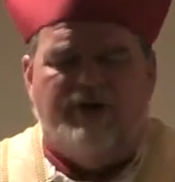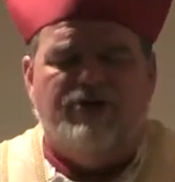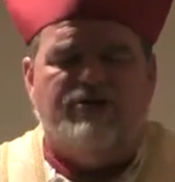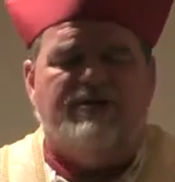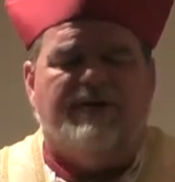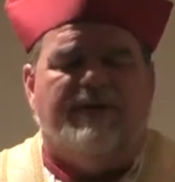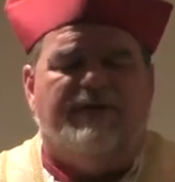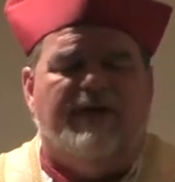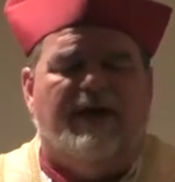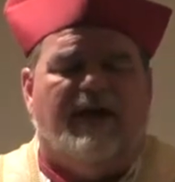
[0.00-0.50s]
is
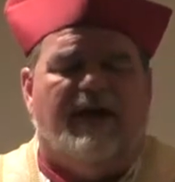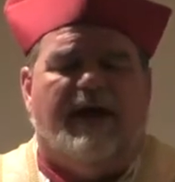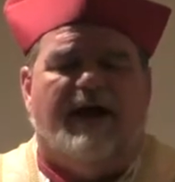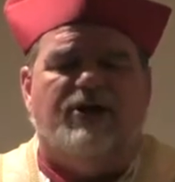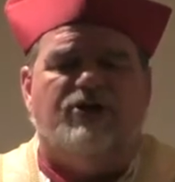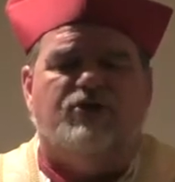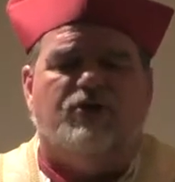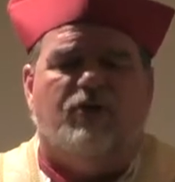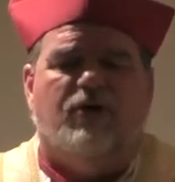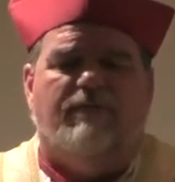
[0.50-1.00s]
the
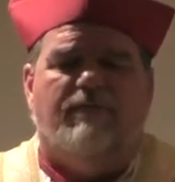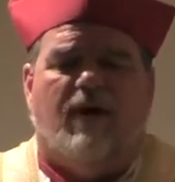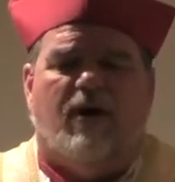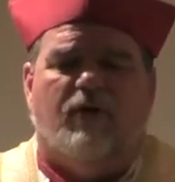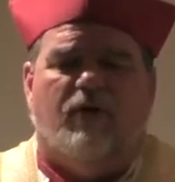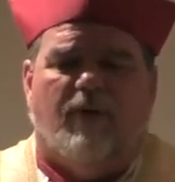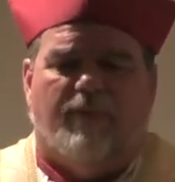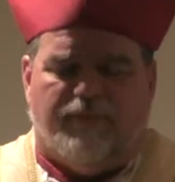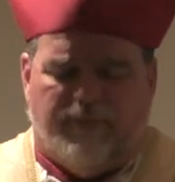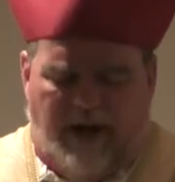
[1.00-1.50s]
theological and
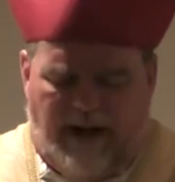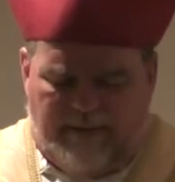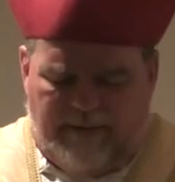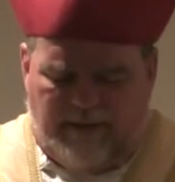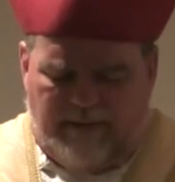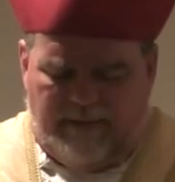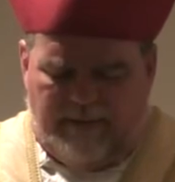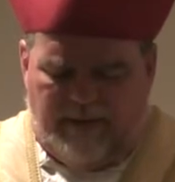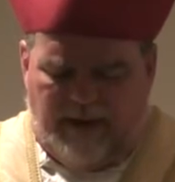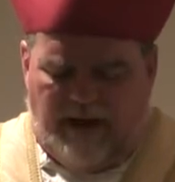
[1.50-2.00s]
moral
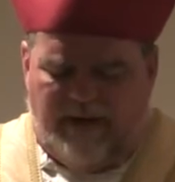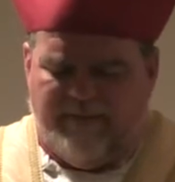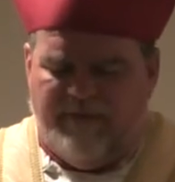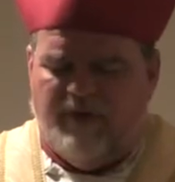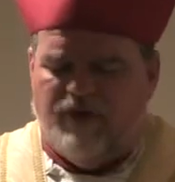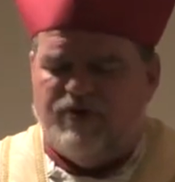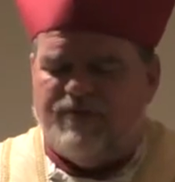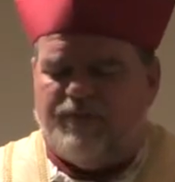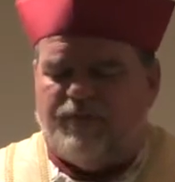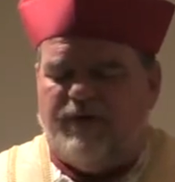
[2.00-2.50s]
problem of
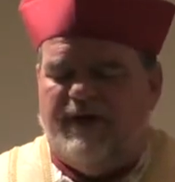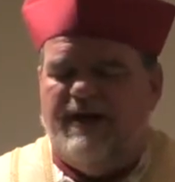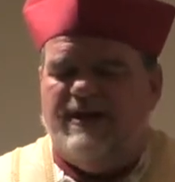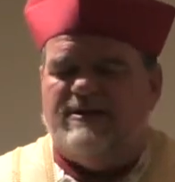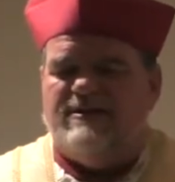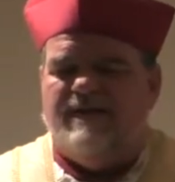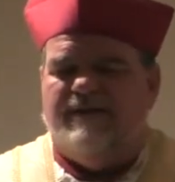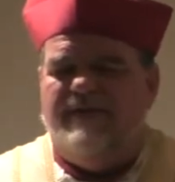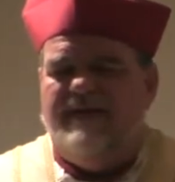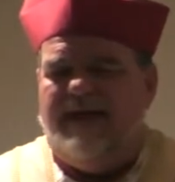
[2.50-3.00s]
those
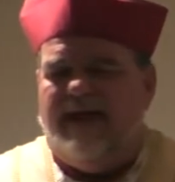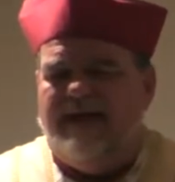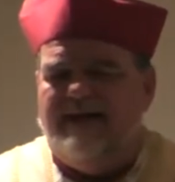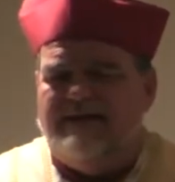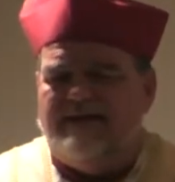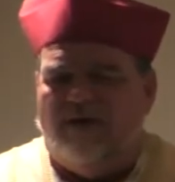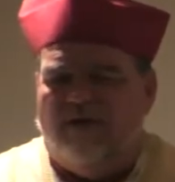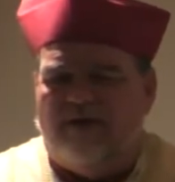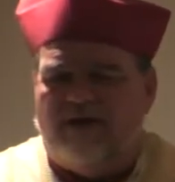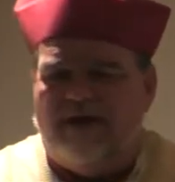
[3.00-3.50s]
priests of the
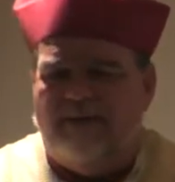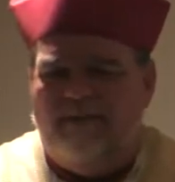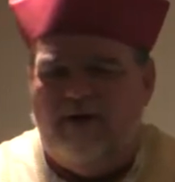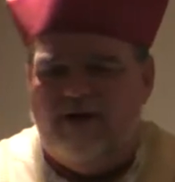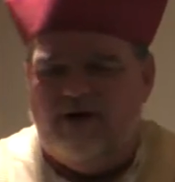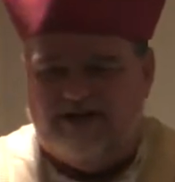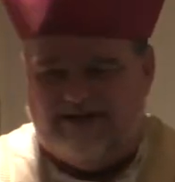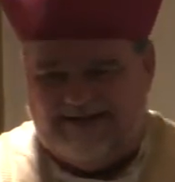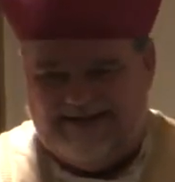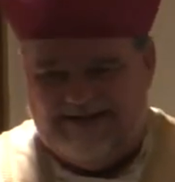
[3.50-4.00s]
indult
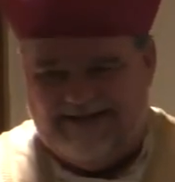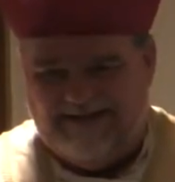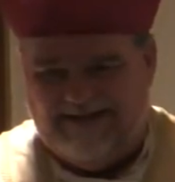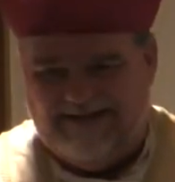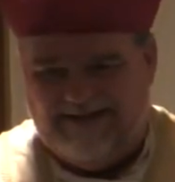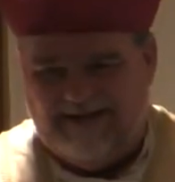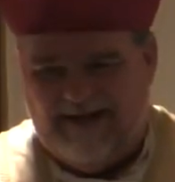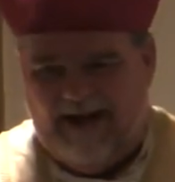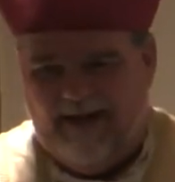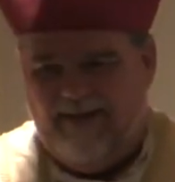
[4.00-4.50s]

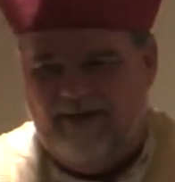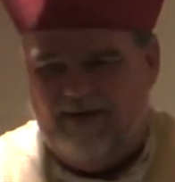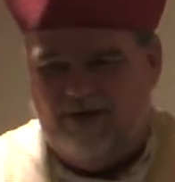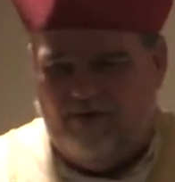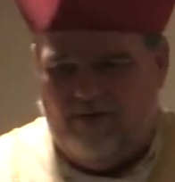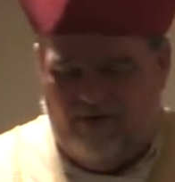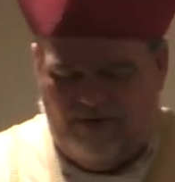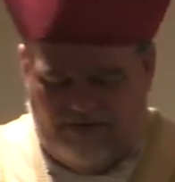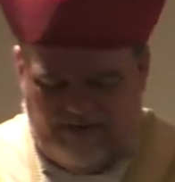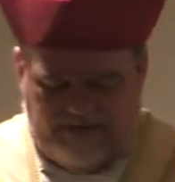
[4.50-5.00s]
communities and the
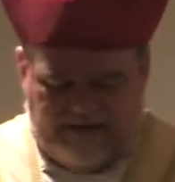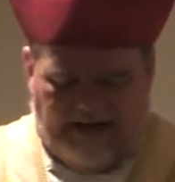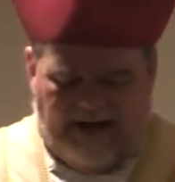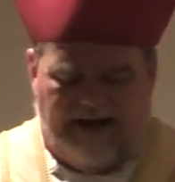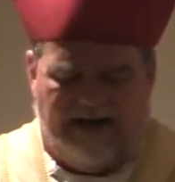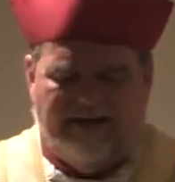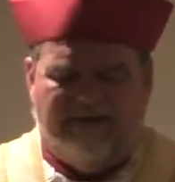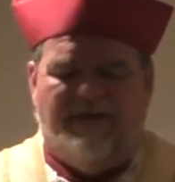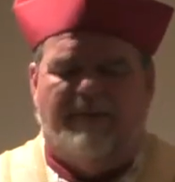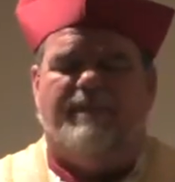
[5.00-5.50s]
new
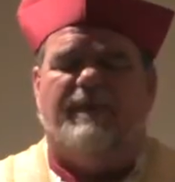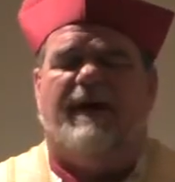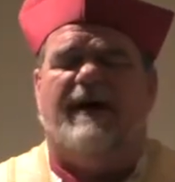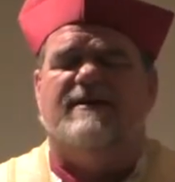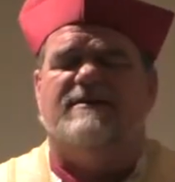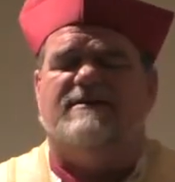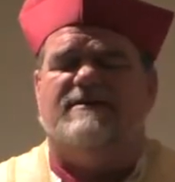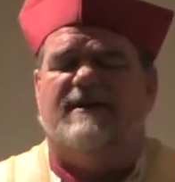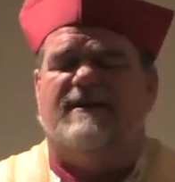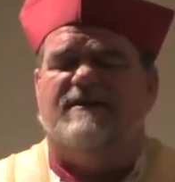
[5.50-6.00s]
society of St.
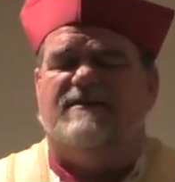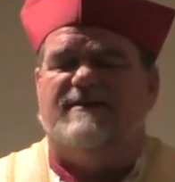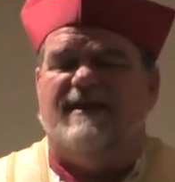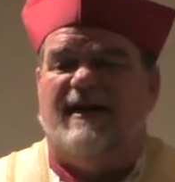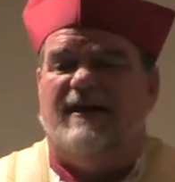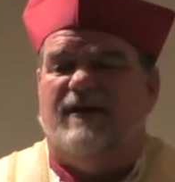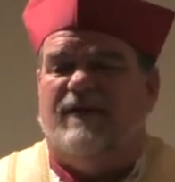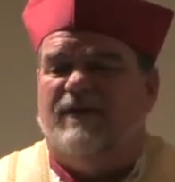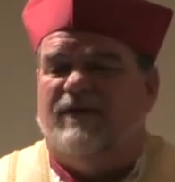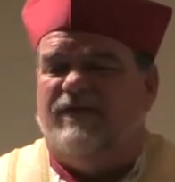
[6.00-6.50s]
Pius since
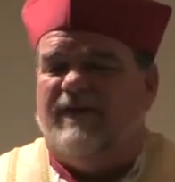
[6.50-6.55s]
staying on the